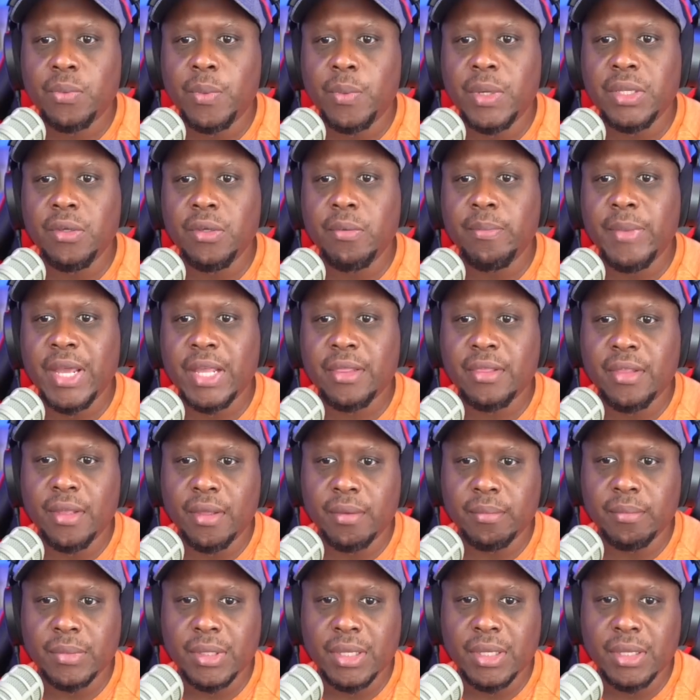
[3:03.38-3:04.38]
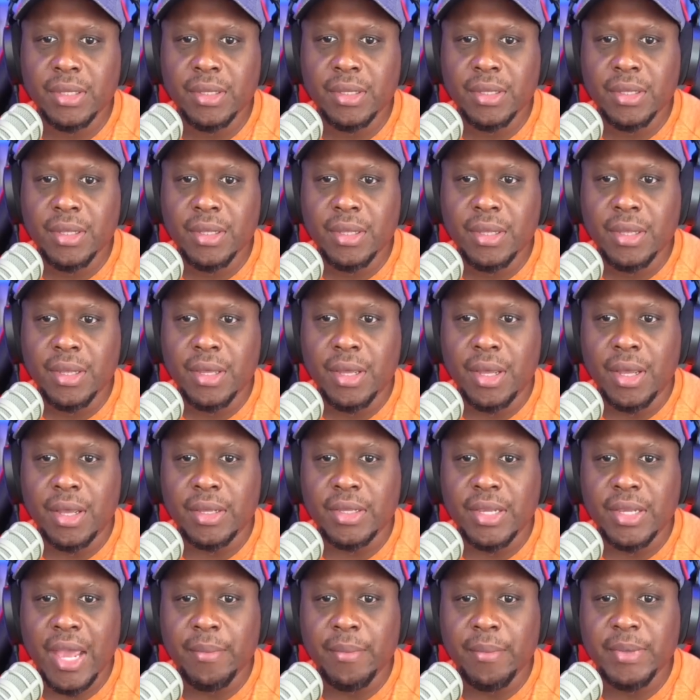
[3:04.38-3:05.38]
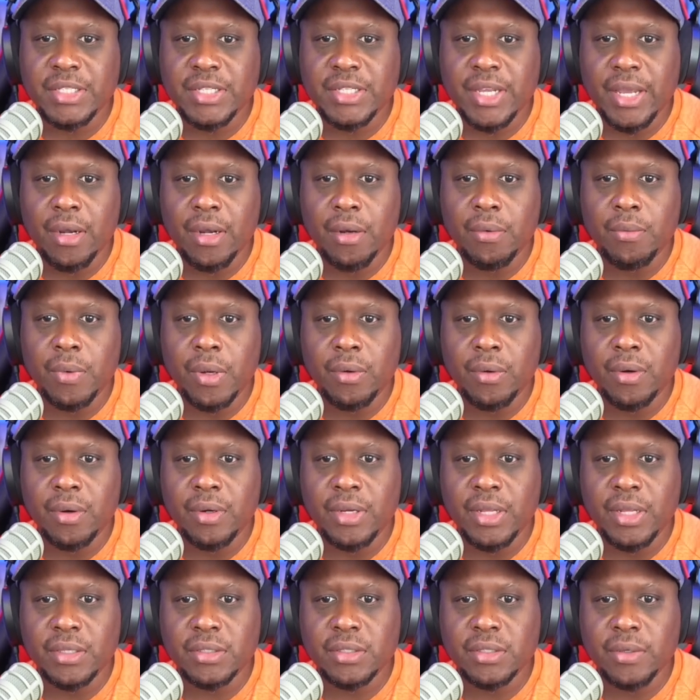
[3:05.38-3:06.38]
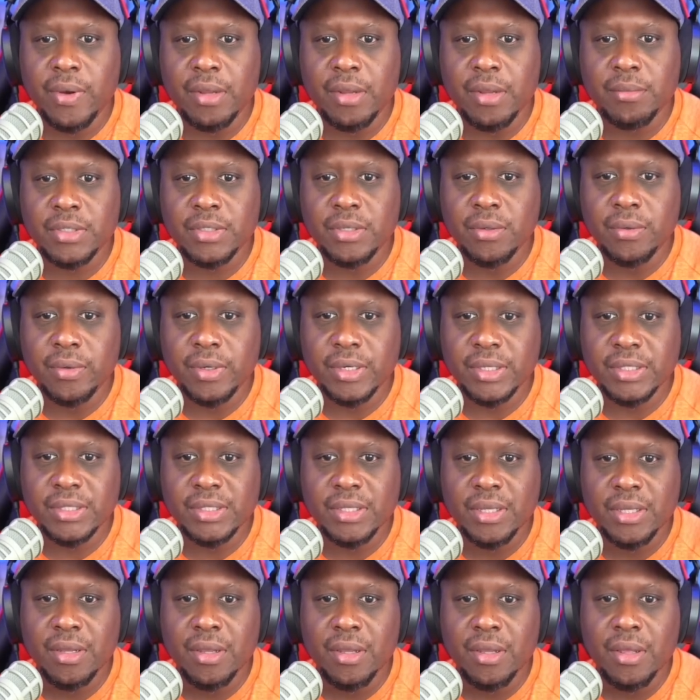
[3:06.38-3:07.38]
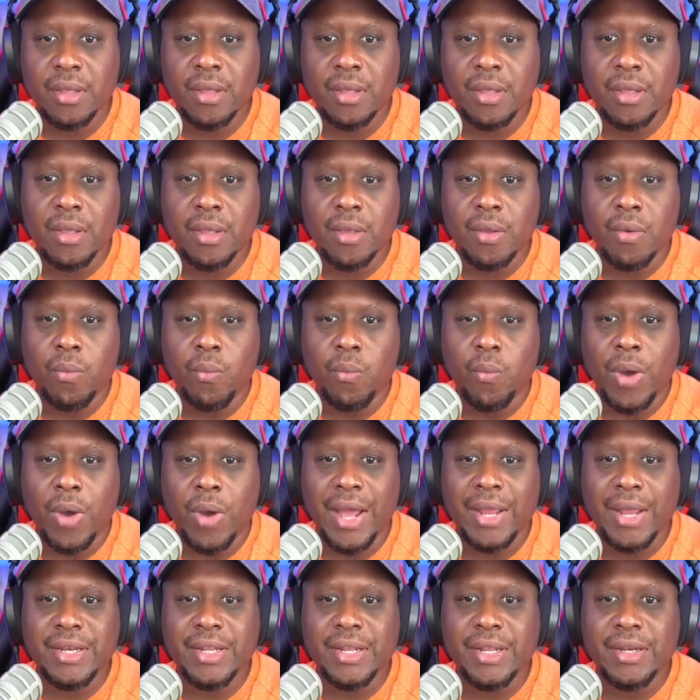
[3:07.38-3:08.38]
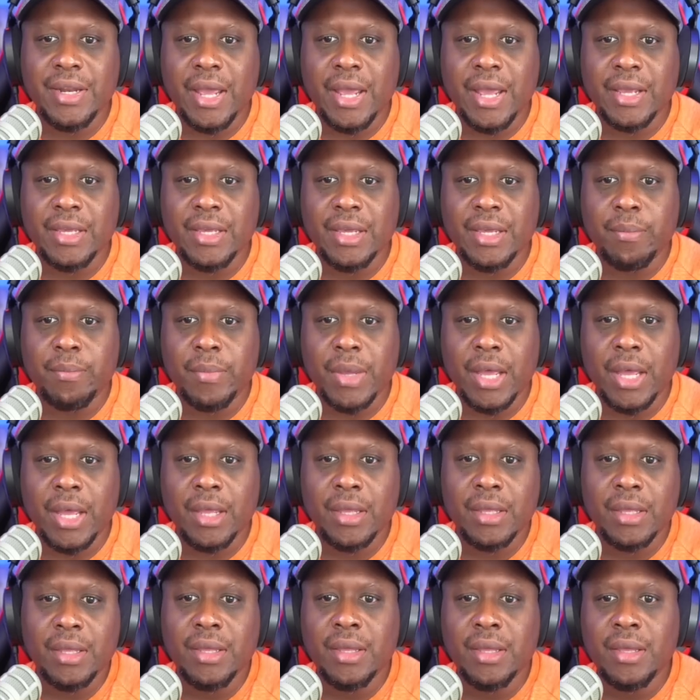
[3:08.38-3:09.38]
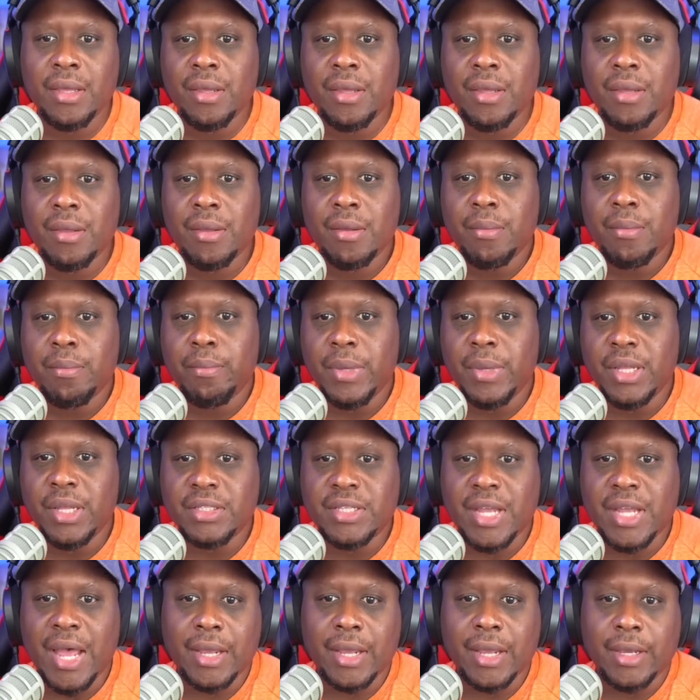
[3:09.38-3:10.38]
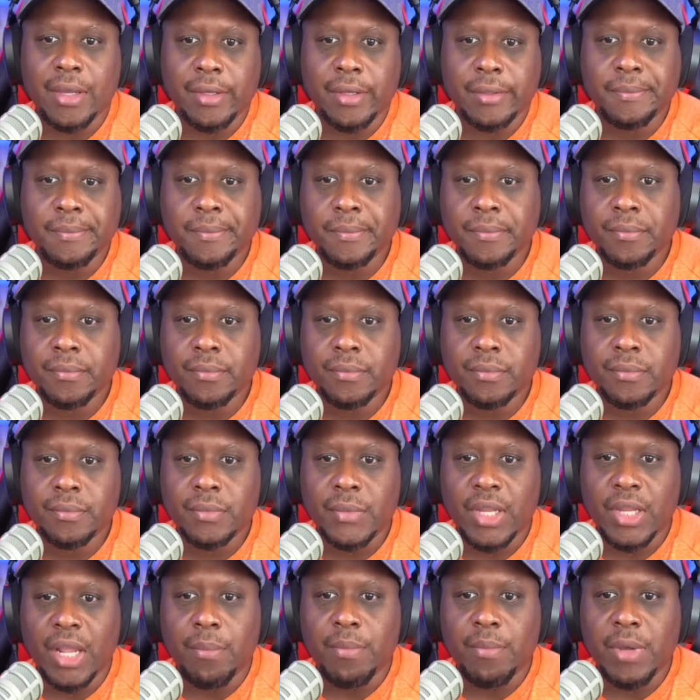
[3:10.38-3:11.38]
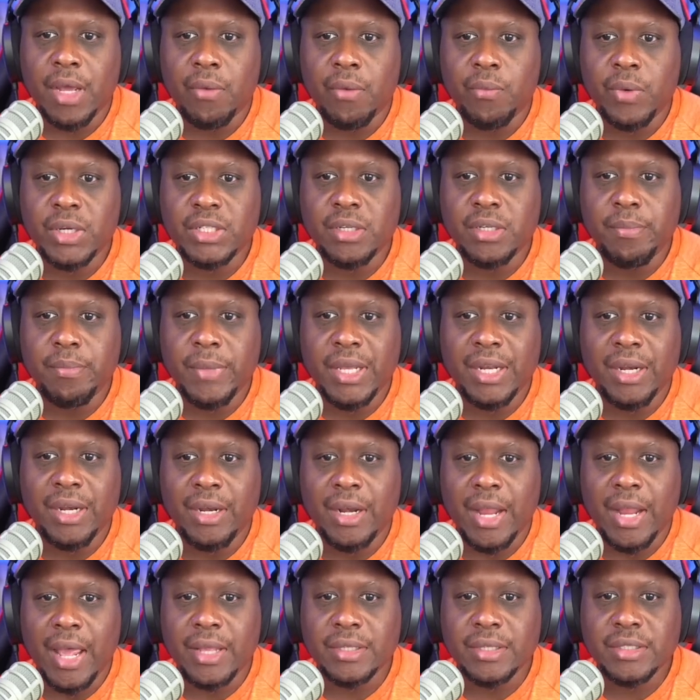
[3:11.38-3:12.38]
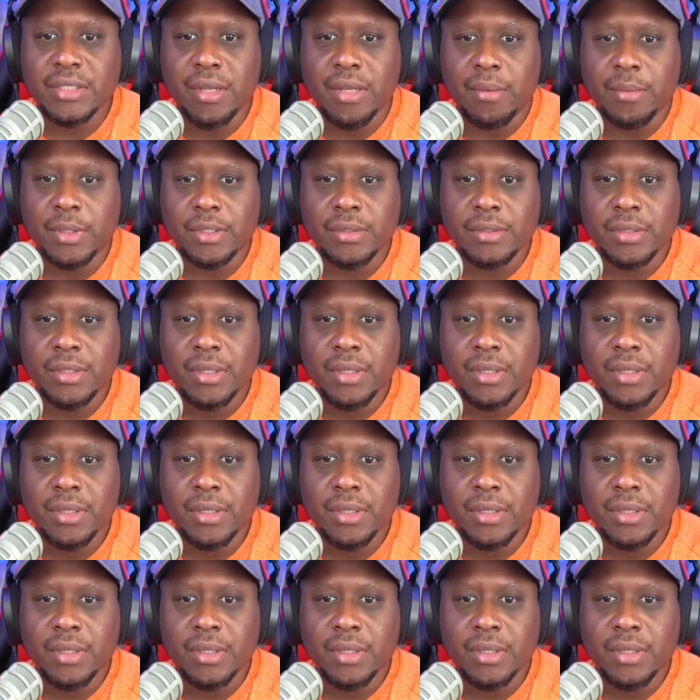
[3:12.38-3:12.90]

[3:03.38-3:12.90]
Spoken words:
when you met them," Yami Taylor wrote on Instagram stories. "Why didn't I get my Bentayga and my Richard Mille last summer?